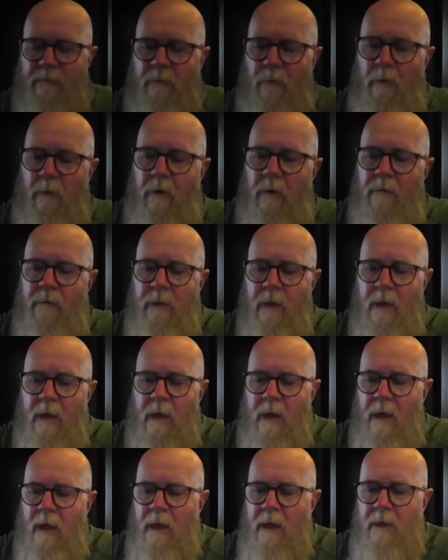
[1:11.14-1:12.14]
for
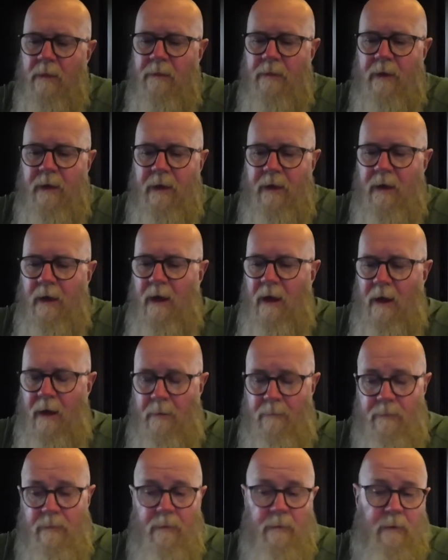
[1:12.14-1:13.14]

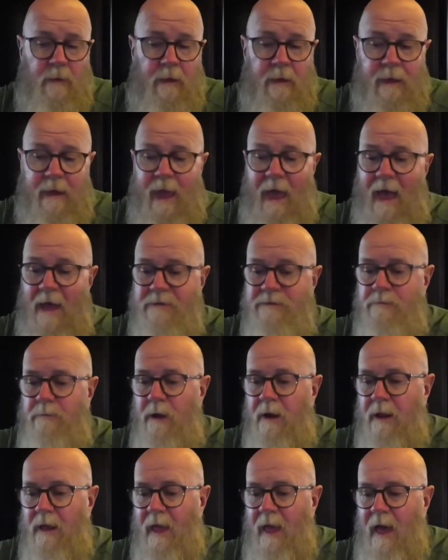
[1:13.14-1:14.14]
the Gas
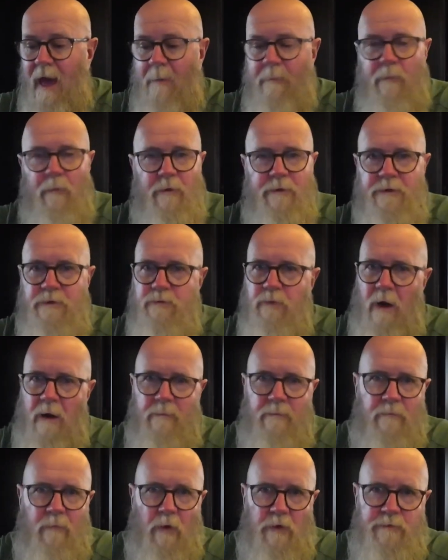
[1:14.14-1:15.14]
Buddy app, which is
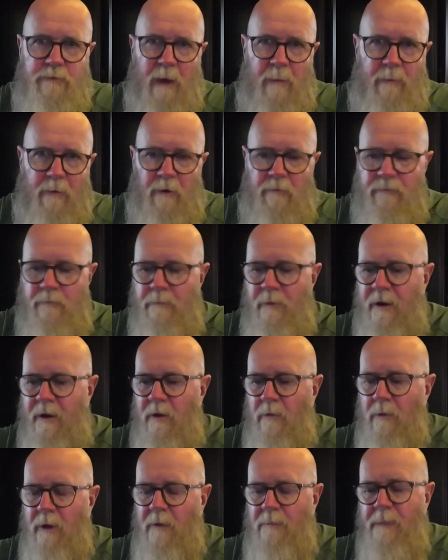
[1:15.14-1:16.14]
what most people are
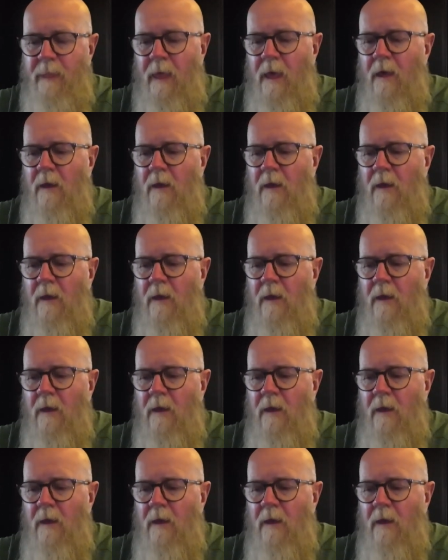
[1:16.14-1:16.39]
familiar with.